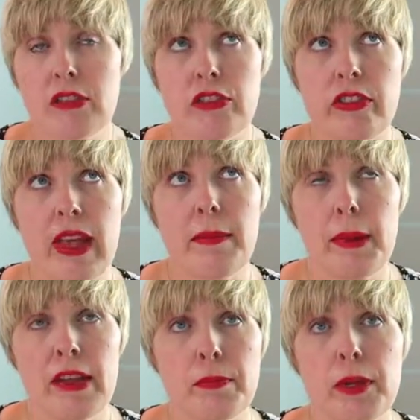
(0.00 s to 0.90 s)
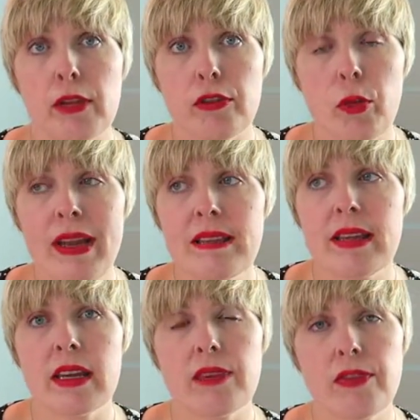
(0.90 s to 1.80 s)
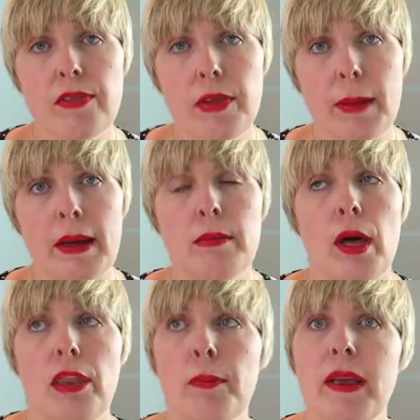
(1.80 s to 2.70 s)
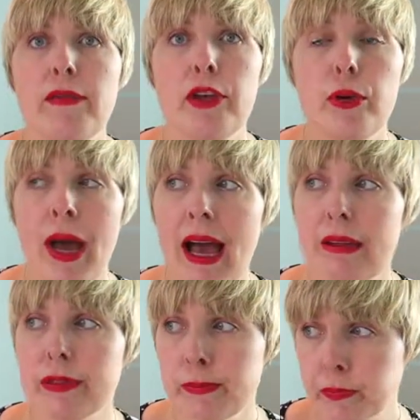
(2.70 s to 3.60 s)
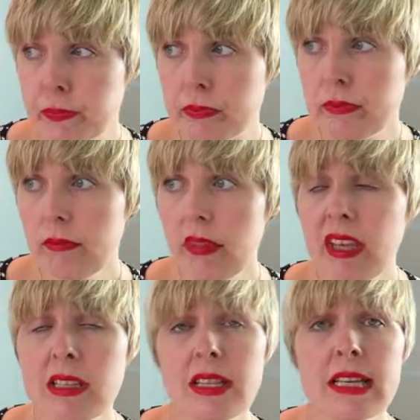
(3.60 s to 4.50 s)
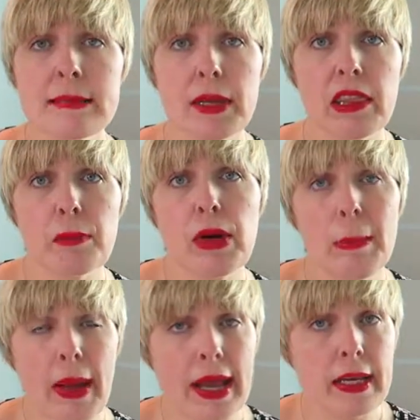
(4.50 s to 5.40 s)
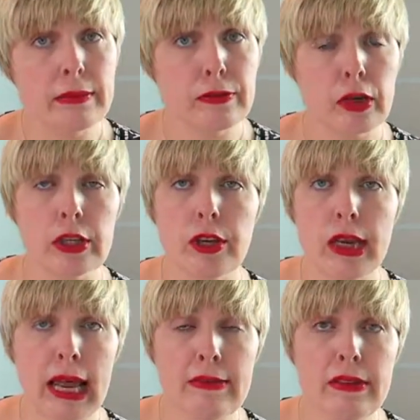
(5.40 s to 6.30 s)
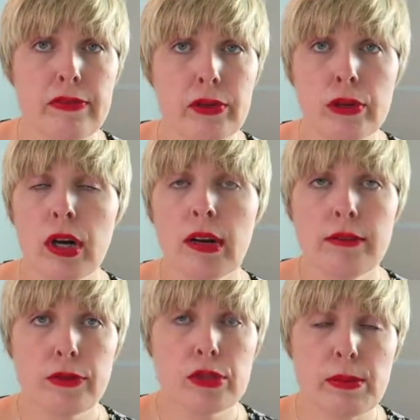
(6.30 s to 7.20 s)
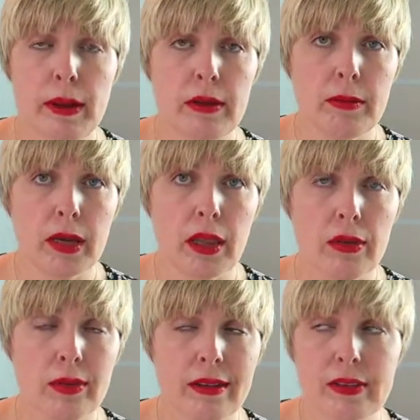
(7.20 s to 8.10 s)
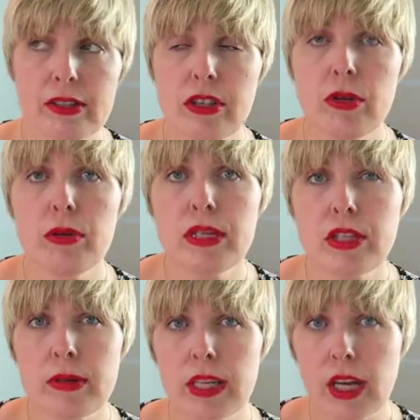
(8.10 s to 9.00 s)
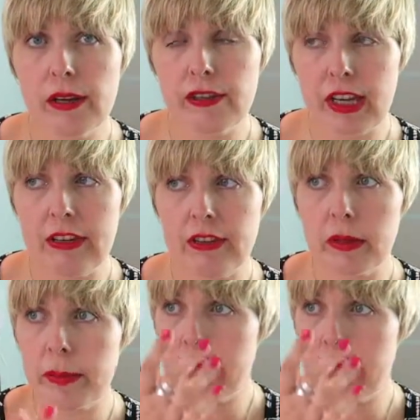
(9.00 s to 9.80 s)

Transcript: say it's plus 20 and it's £50 a month, but if you have 6 month prepaid up front, you can have it for £40 a month or whatever. So always do a negotiation.